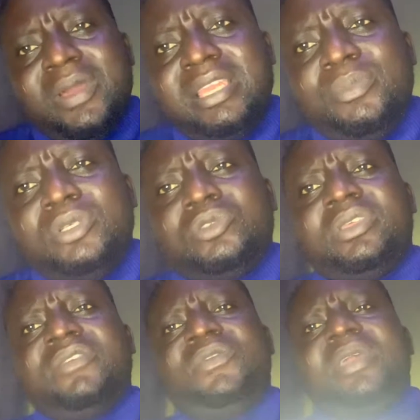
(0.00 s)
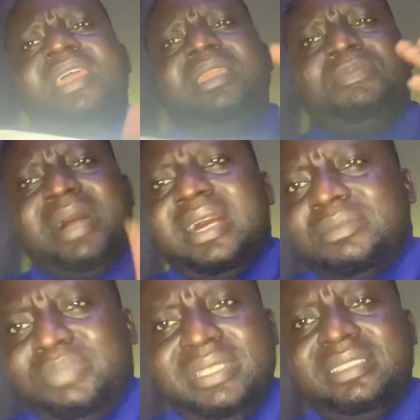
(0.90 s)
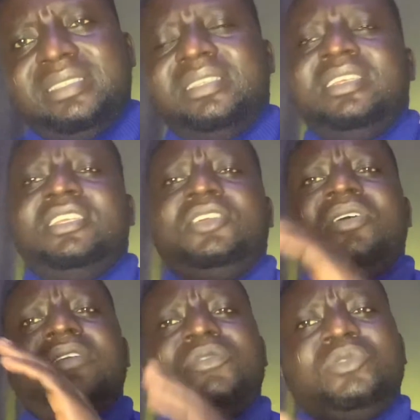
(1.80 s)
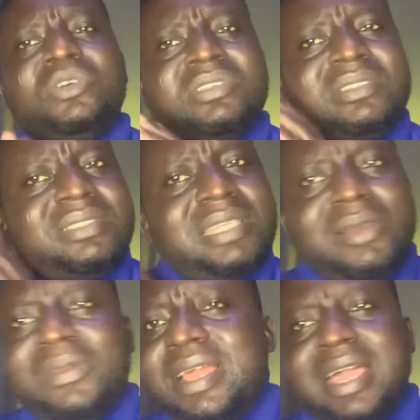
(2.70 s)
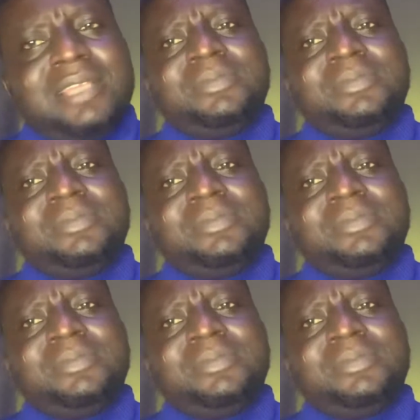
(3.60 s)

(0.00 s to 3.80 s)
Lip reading: anybody to give you any ban, please. You don't have to just tell lie.